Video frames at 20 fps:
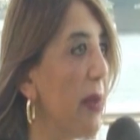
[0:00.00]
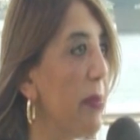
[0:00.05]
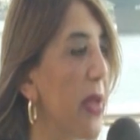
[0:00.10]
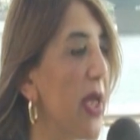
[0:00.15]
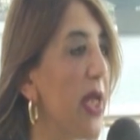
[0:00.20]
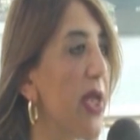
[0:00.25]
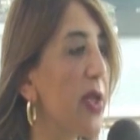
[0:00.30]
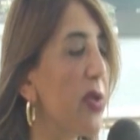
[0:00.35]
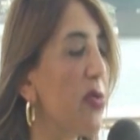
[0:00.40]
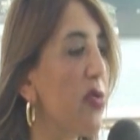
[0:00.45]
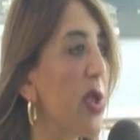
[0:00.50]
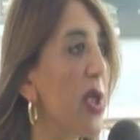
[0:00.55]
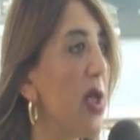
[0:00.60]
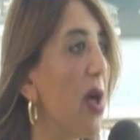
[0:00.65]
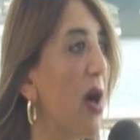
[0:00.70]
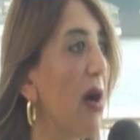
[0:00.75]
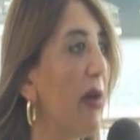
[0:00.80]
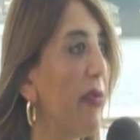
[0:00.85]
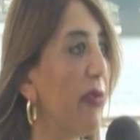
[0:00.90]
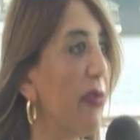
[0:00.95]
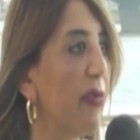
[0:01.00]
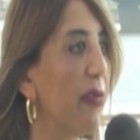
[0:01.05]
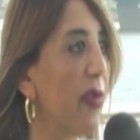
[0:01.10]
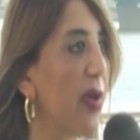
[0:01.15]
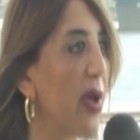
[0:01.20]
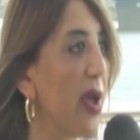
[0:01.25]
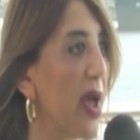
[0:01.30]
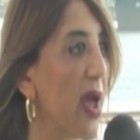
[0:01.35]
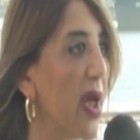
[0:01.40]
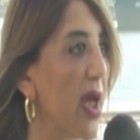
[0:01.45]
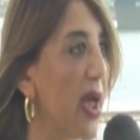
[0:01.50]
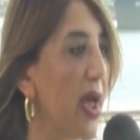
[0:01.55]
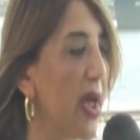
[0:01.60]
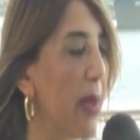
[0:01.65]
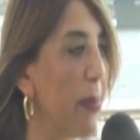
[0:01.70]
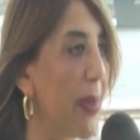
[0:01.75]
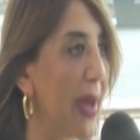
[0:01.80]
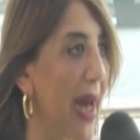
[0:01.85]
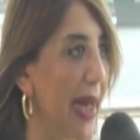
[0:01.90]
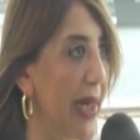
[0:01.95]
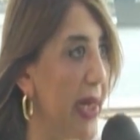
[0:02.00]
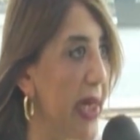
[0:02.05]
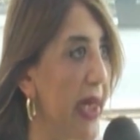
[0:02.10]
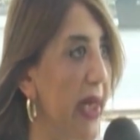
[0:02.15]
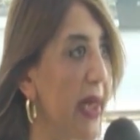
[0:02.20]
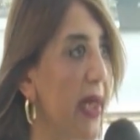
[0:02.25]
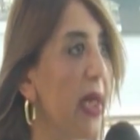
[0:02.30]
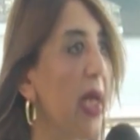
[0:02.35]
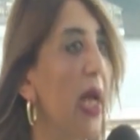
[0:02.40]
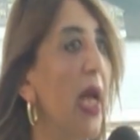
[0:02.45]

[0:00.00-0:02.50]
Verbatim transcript: Ministry of uh, Planning,